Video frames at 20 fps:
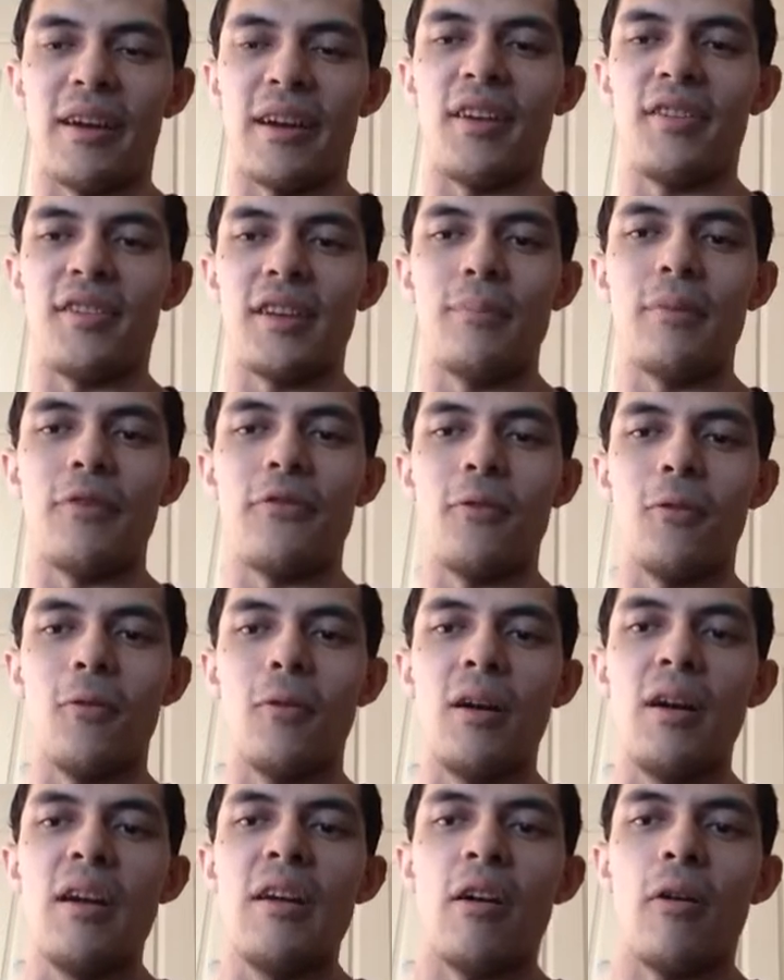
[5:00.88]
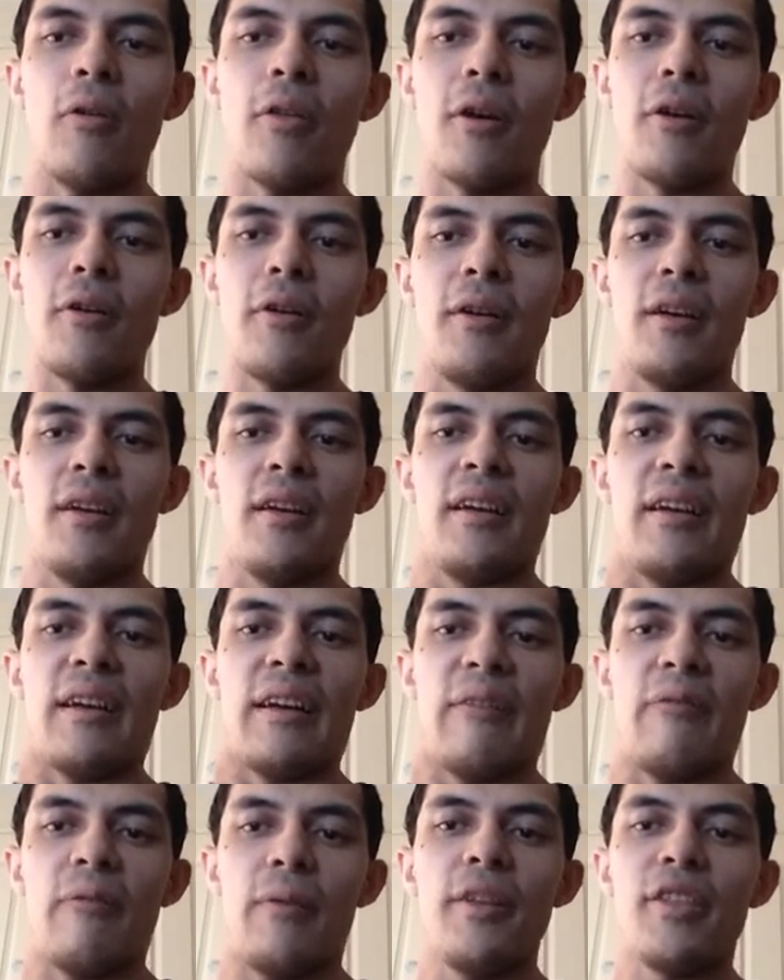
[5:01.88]
like I said before. Although,
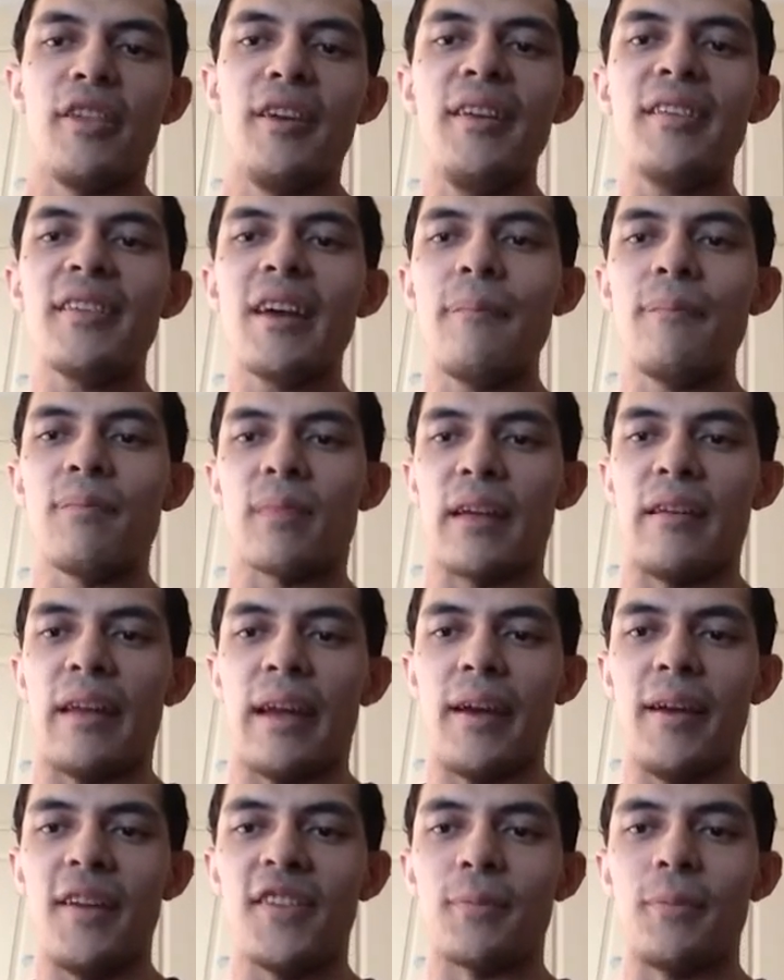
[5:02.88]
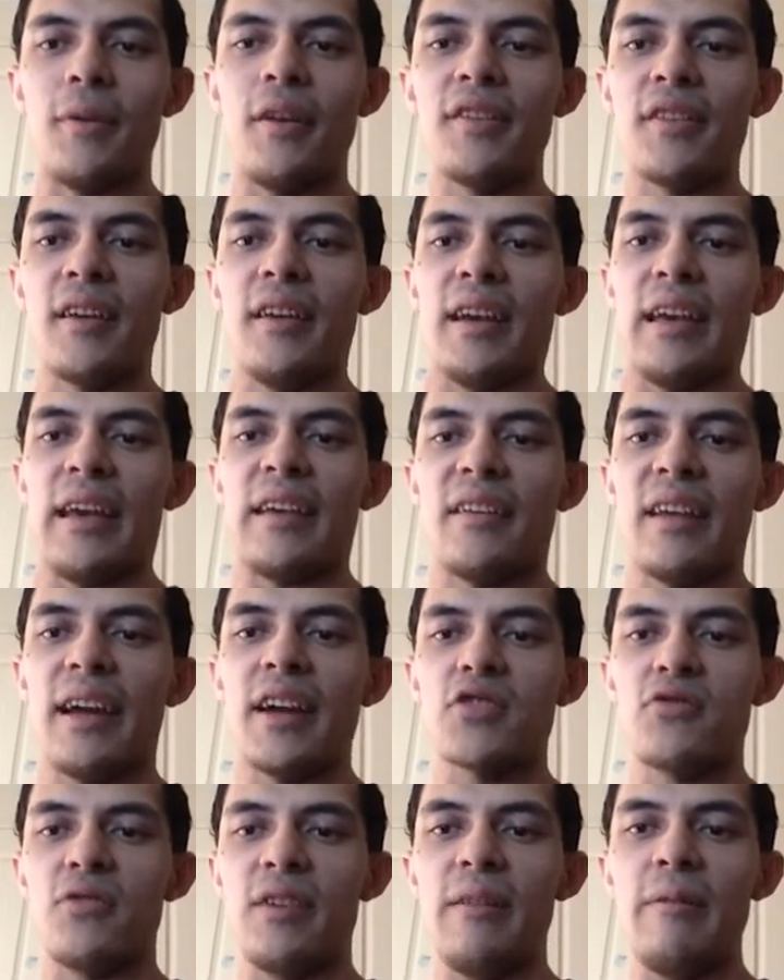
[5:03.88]
with these enhancements, he can
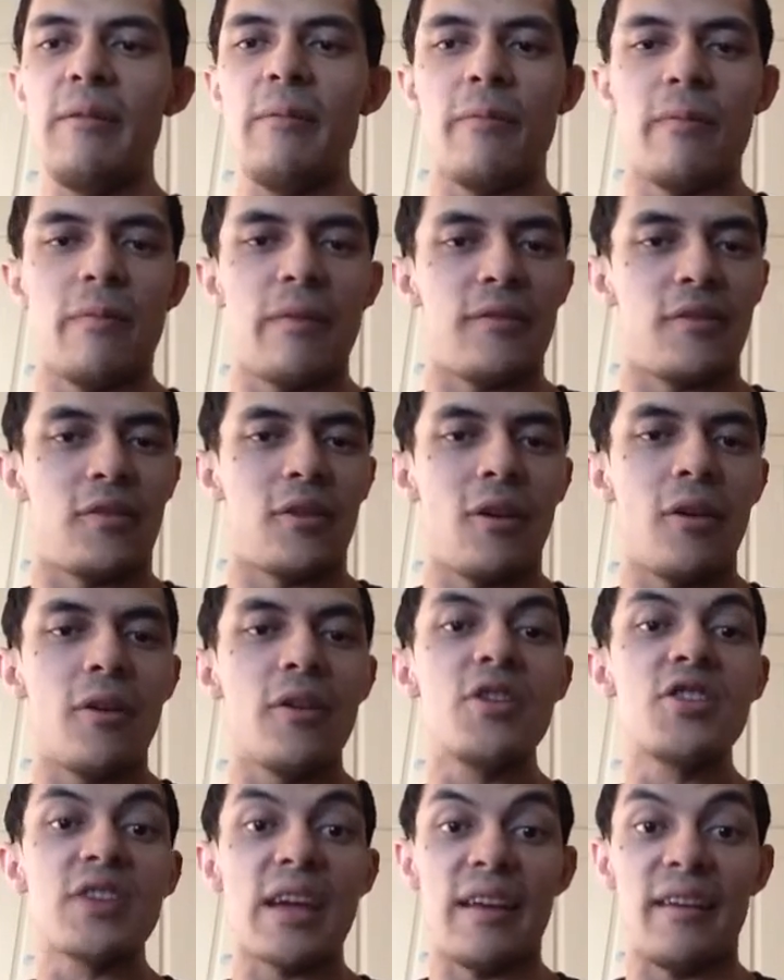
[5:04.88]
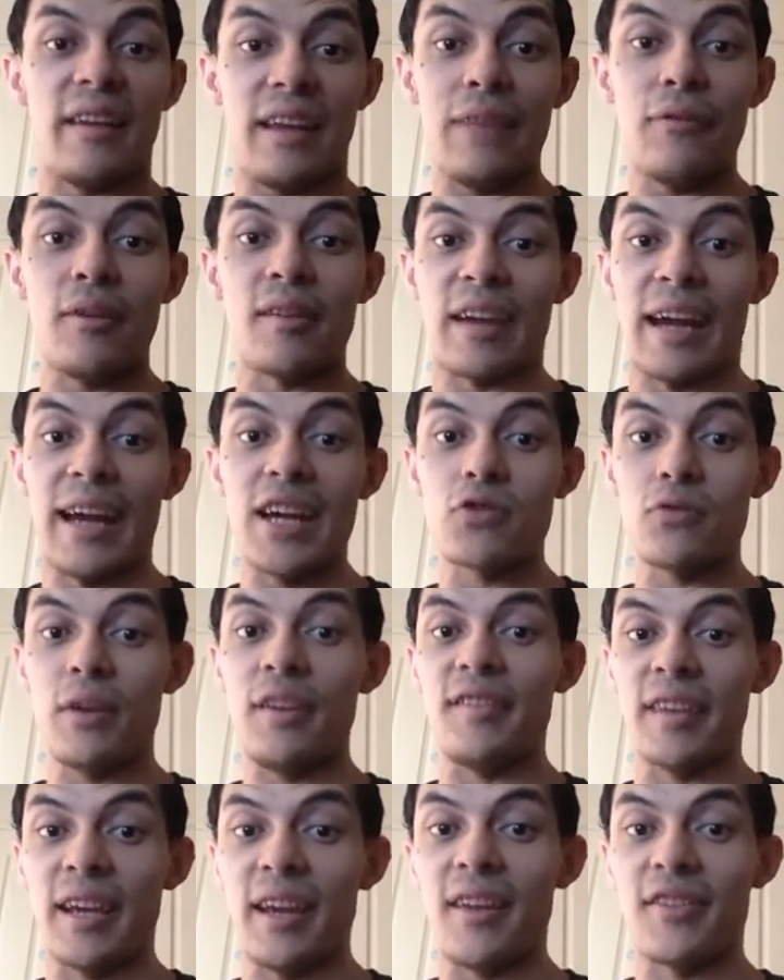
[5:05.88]
actually dodge and even
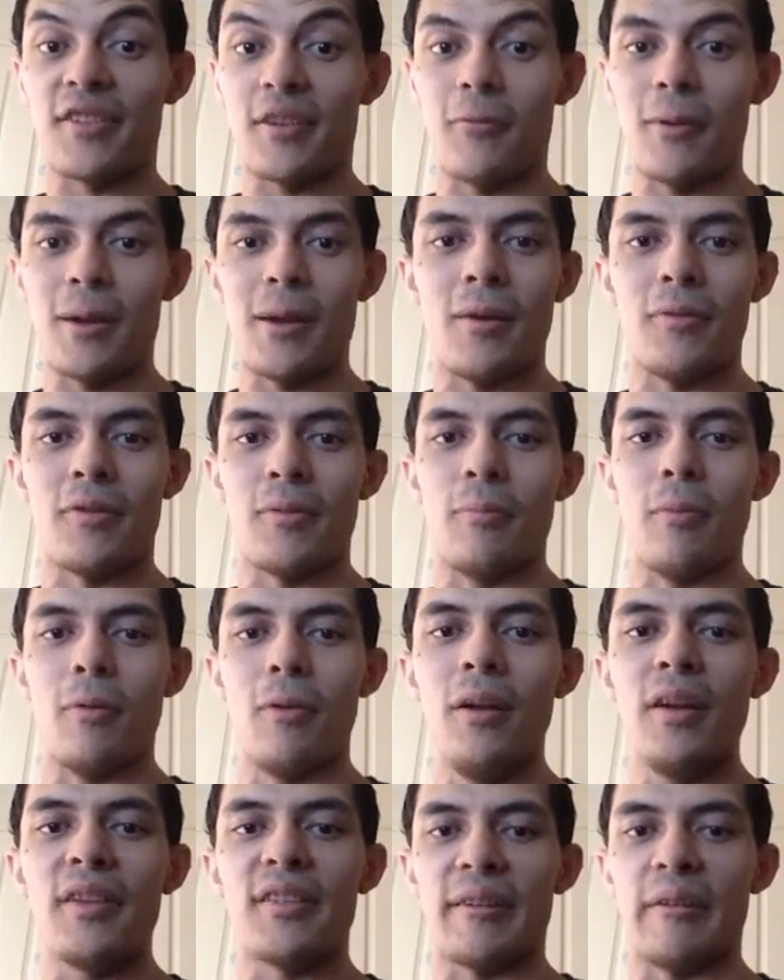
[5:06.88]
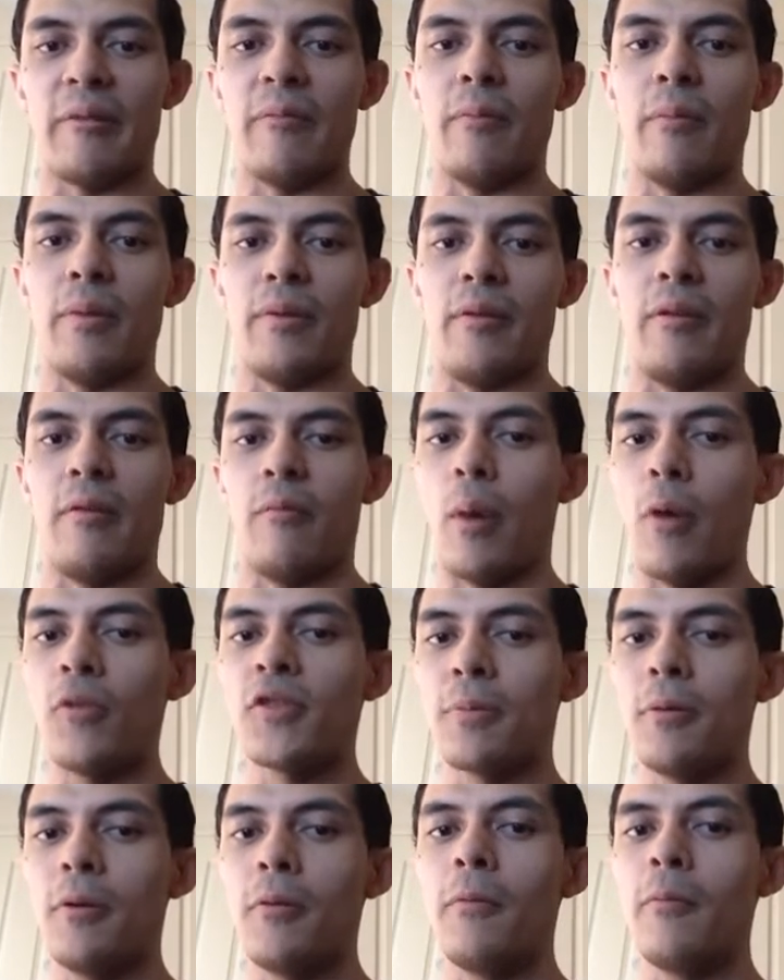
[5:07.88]
casually dance around bullets and
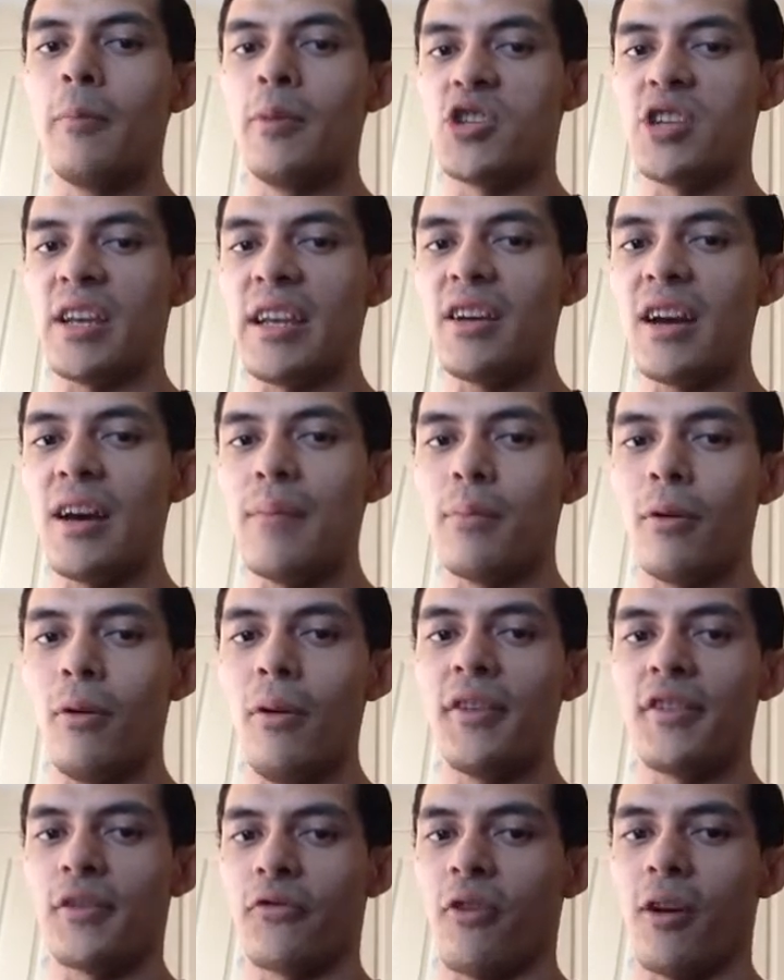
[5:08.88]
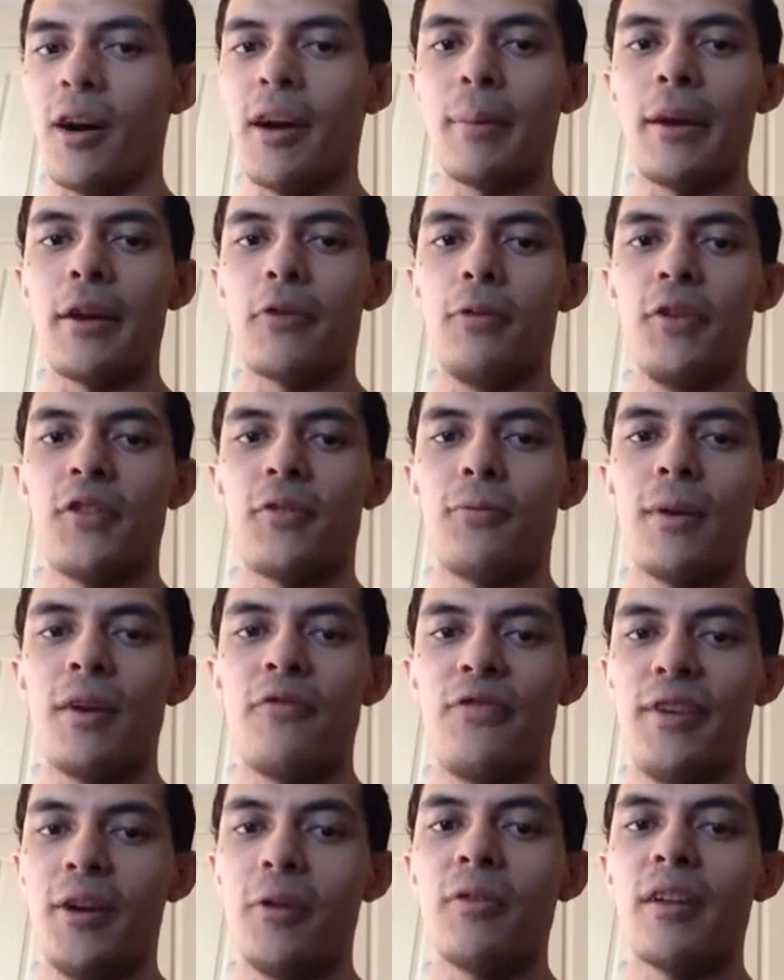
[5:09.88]
multiple machine gun bullets fired by Chris
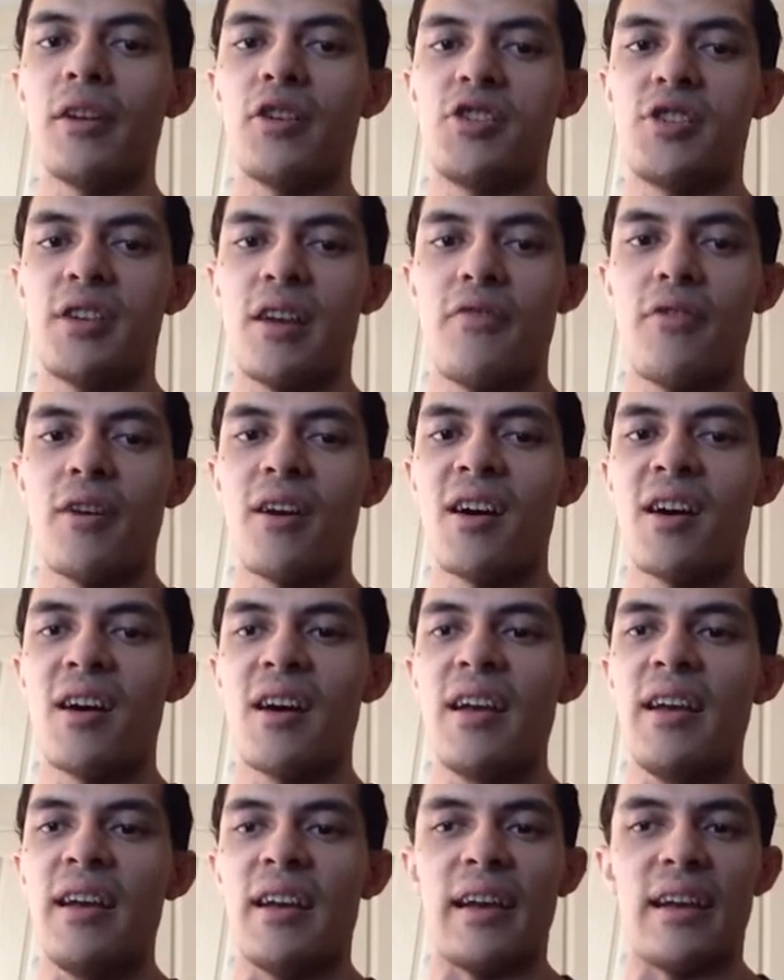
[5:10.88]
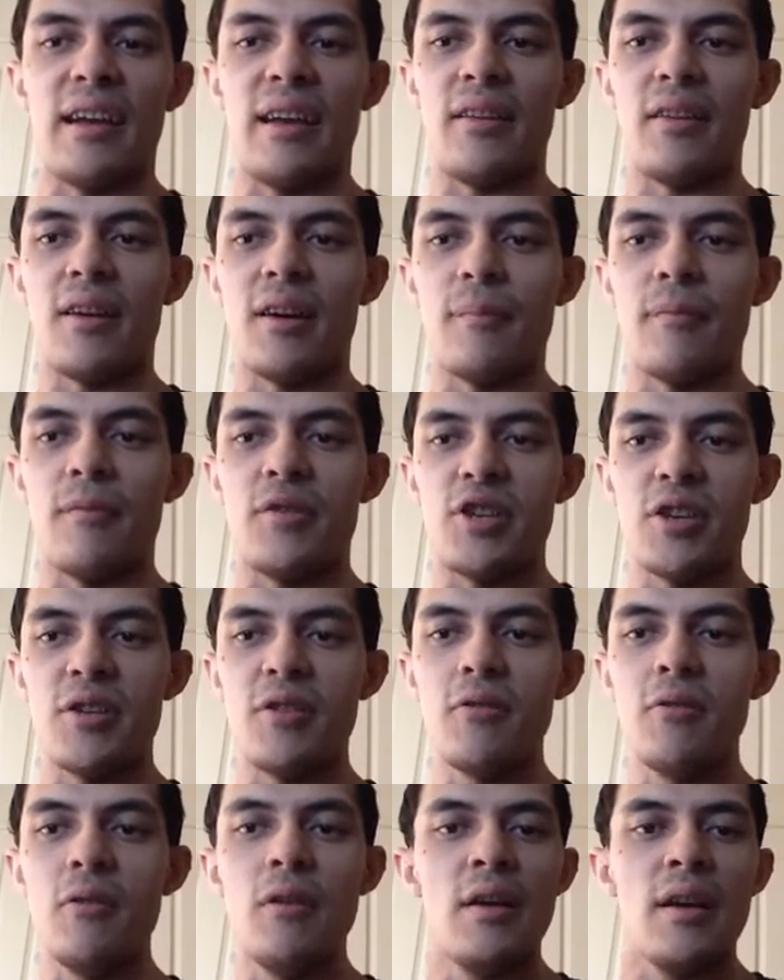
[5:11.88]
Redfield and Sheva and
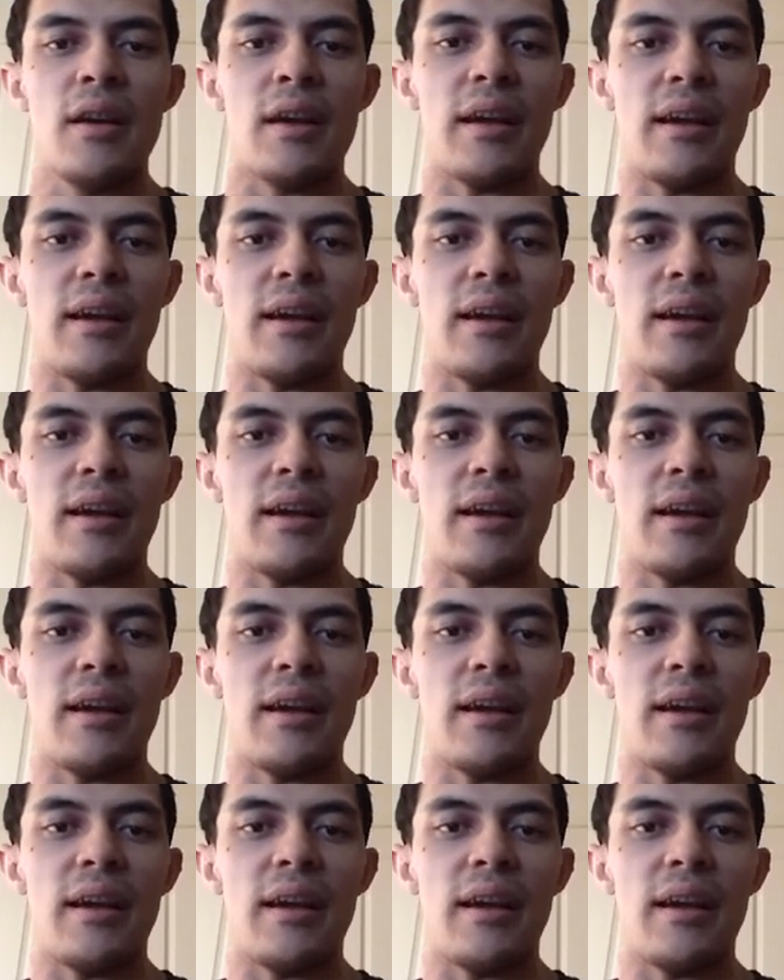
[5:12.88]
Jill.